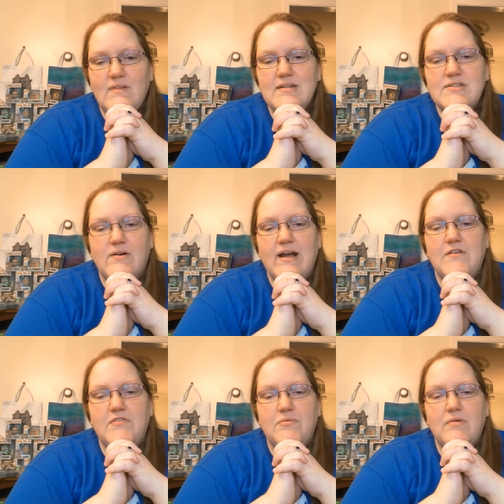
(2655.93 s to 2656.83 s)
So I
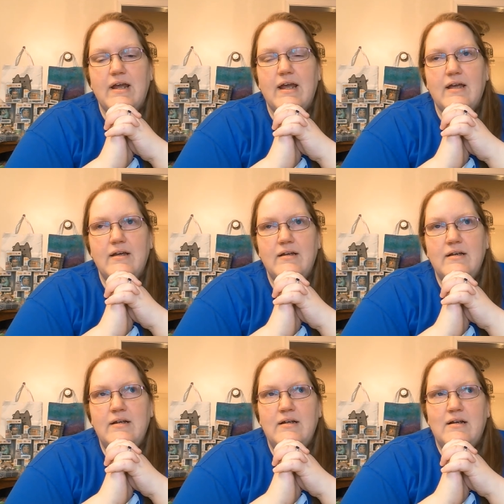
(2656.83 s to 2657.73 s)
have three
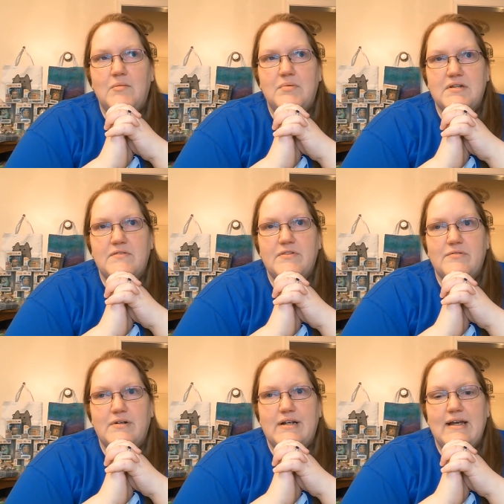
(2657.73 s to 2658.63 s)
I believe
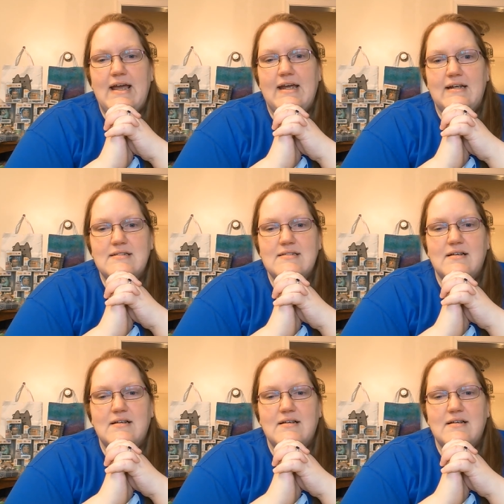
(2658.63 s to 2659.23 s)
three Hanks